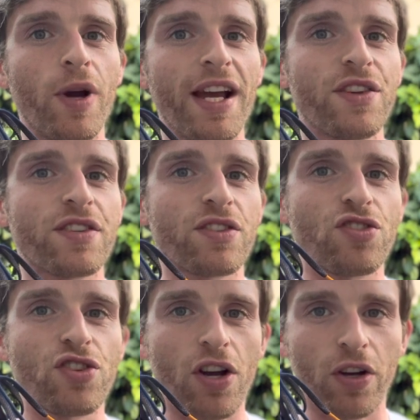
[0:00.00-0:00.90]
Asics
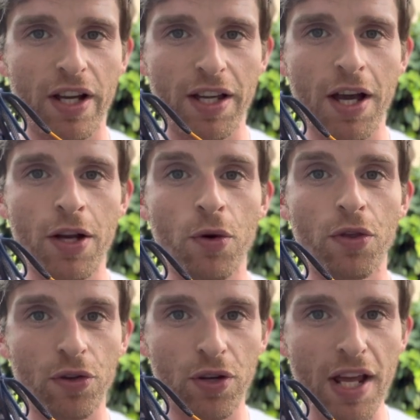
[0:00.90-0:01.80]
Gel Kayano
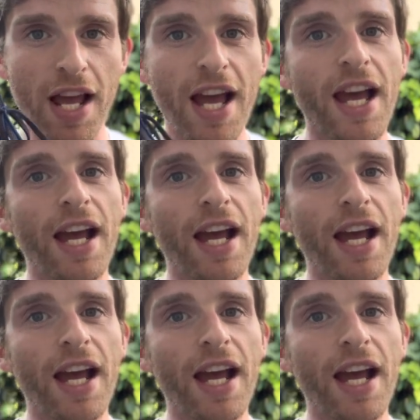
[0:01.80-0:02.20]
30